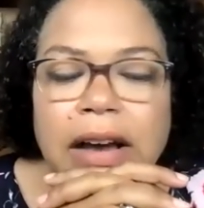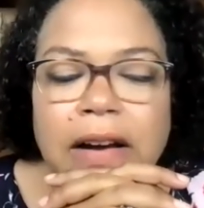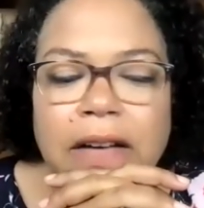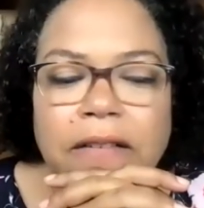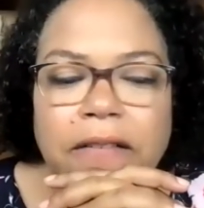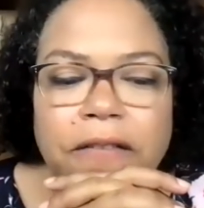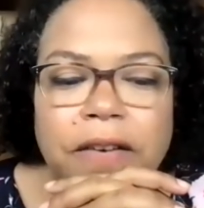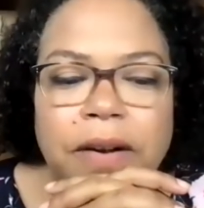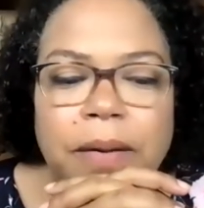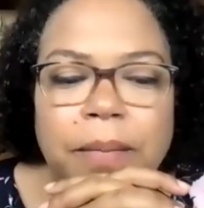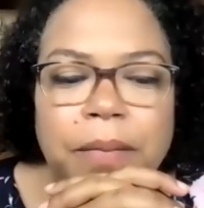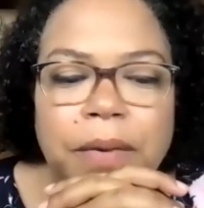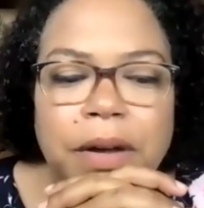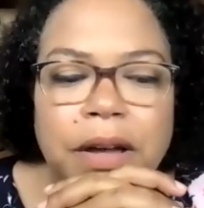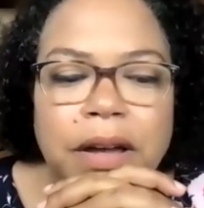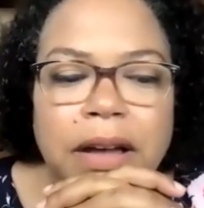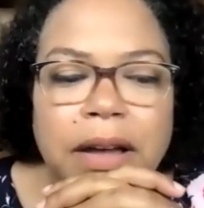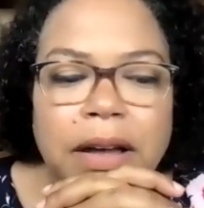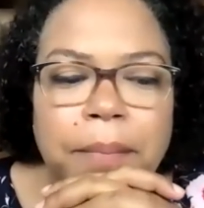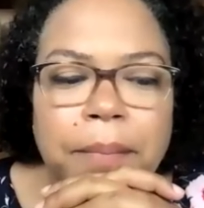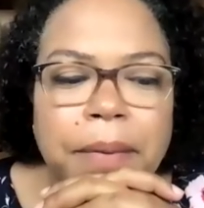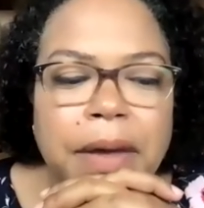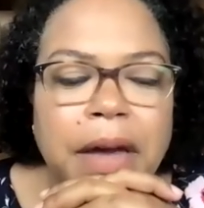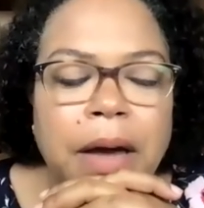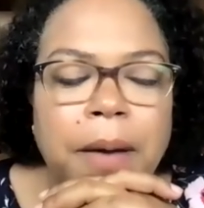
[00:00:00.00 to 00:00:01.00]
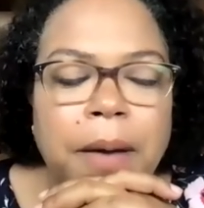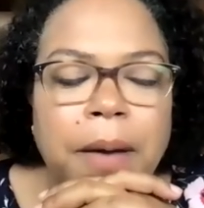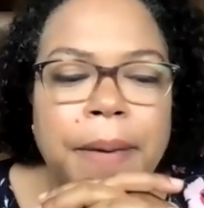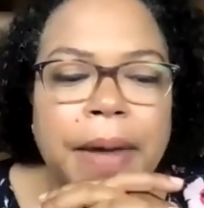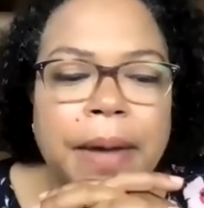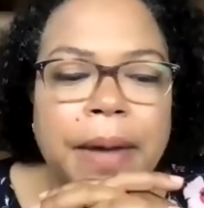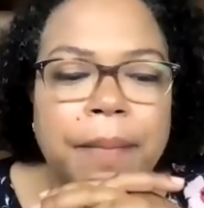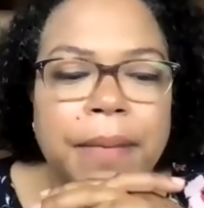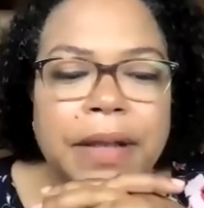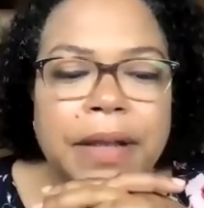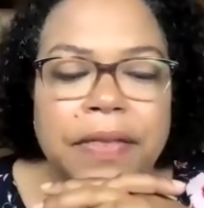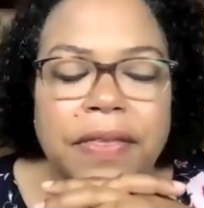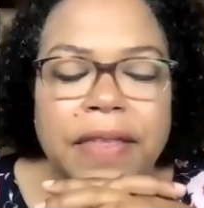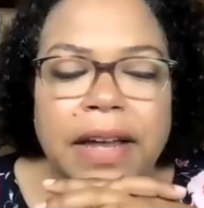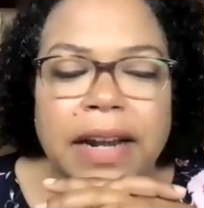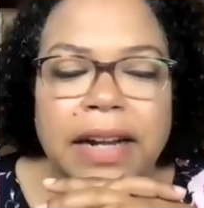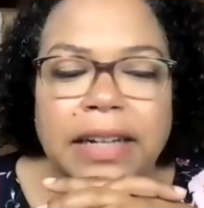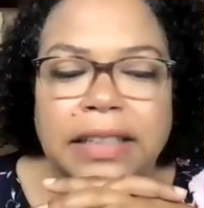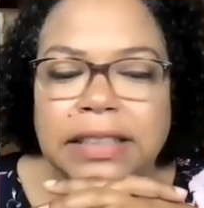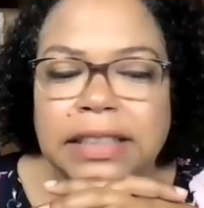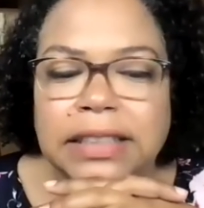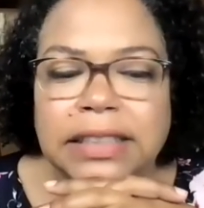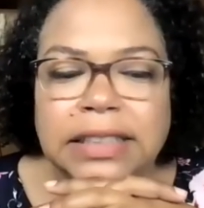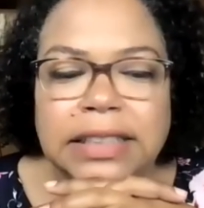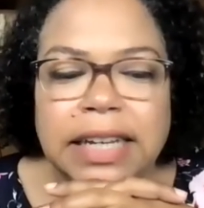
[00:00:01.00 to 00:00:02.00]
from abatement that
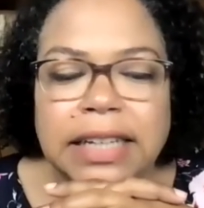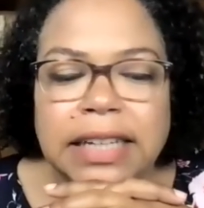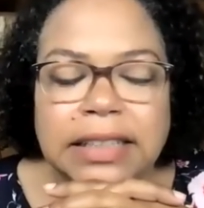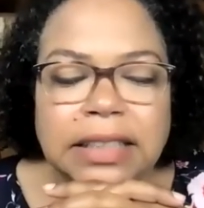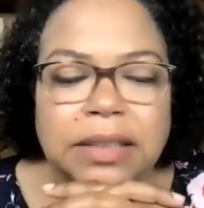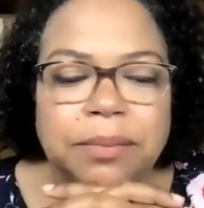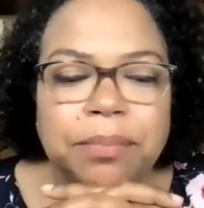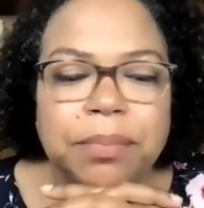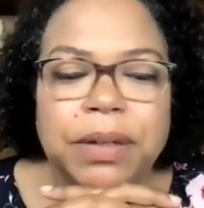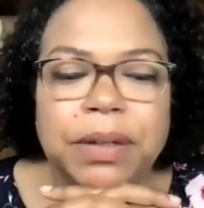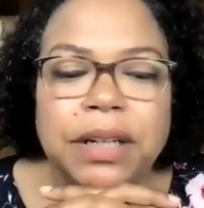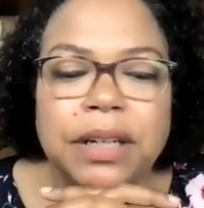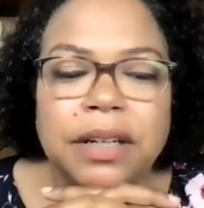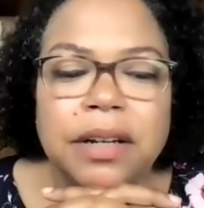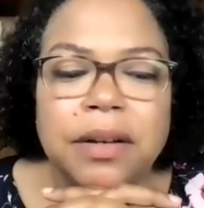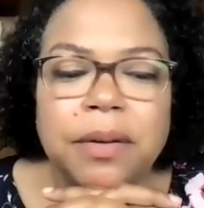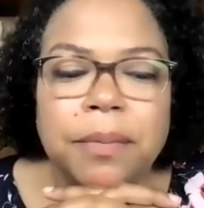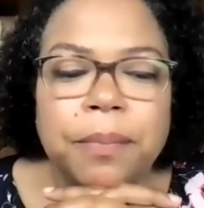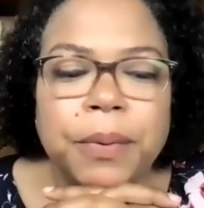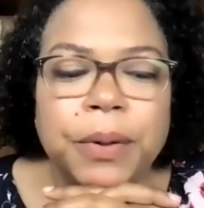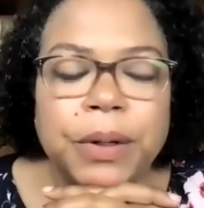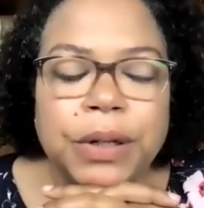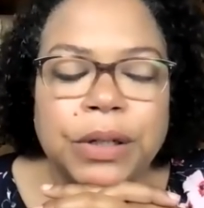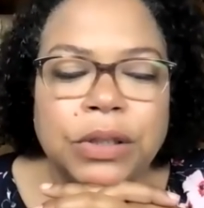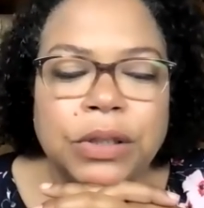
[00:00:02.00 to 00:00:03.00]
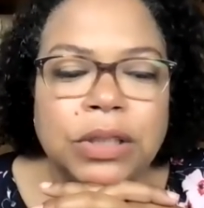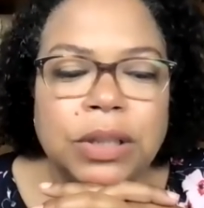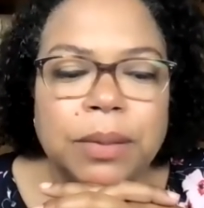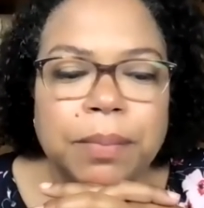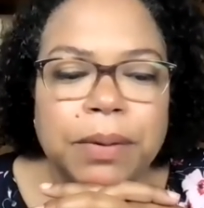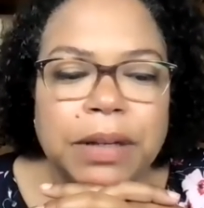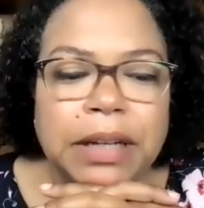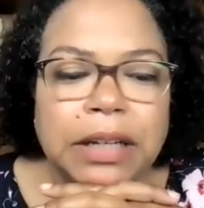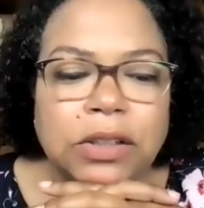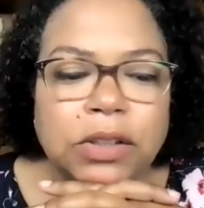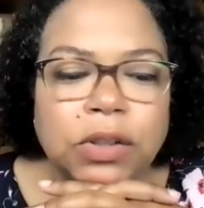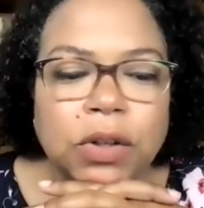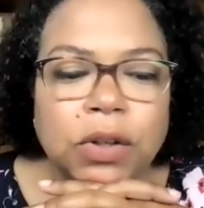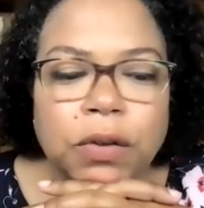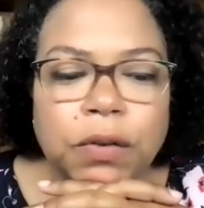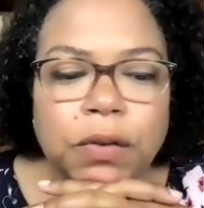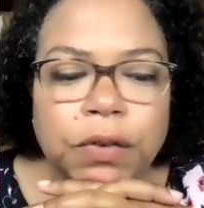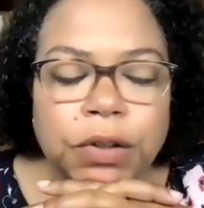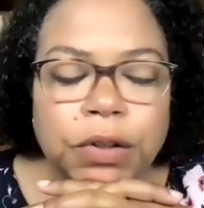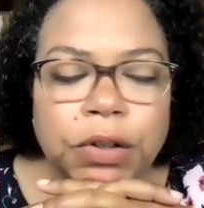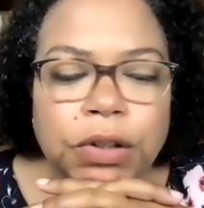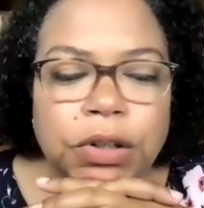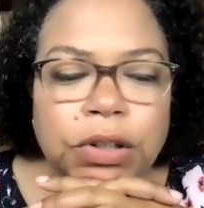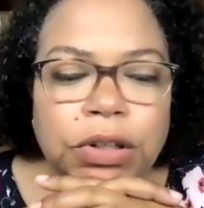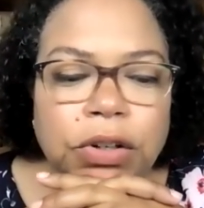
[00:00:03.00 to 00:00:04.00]
just hasn't been put into place
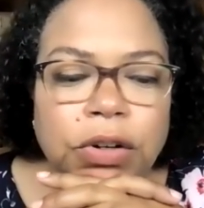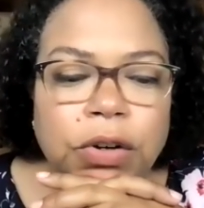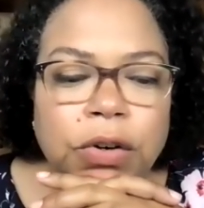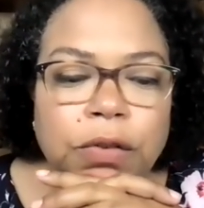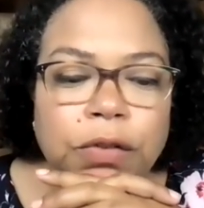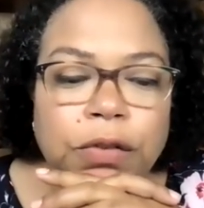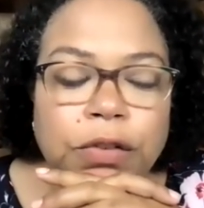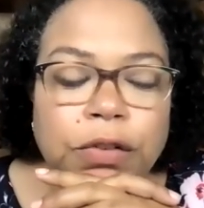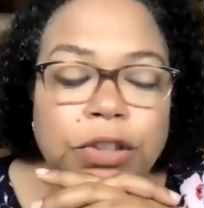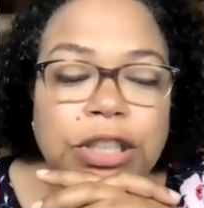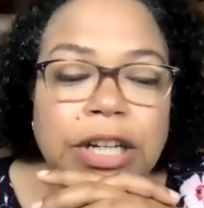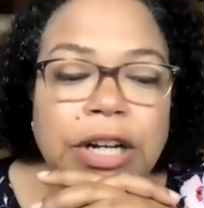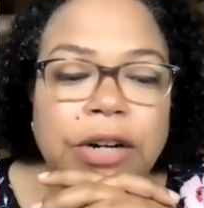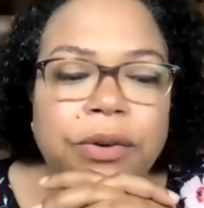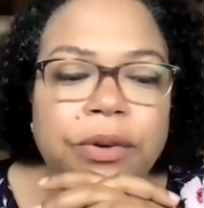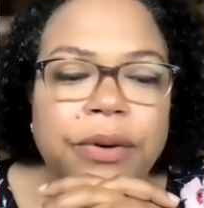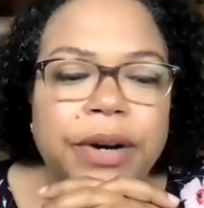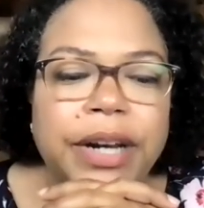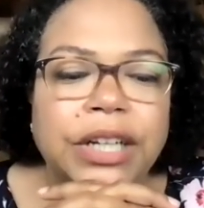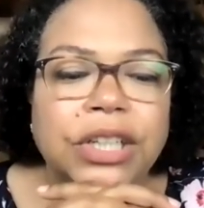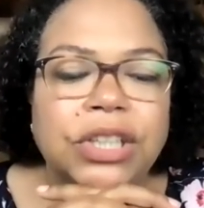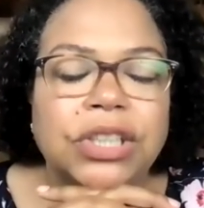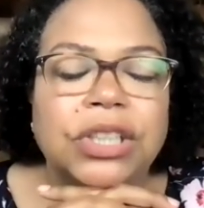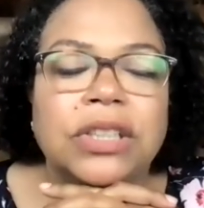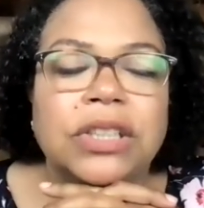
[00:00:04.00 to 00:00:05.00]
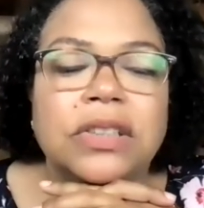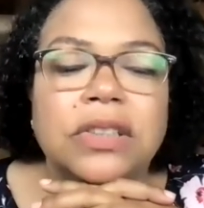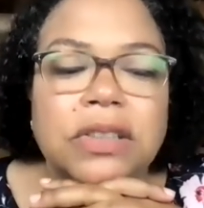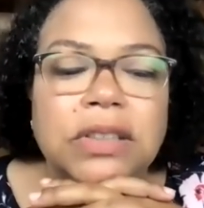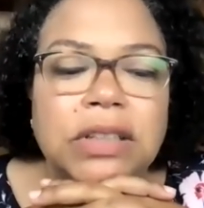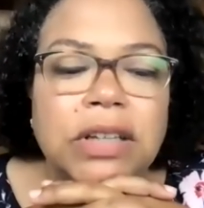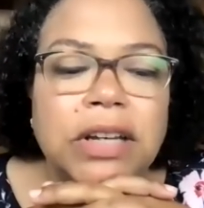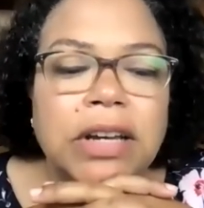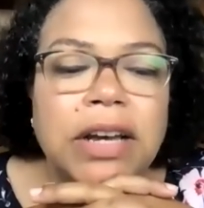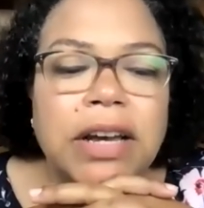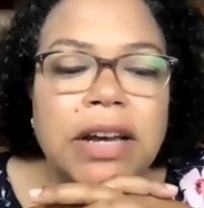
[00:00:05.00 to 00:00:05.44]
over generations.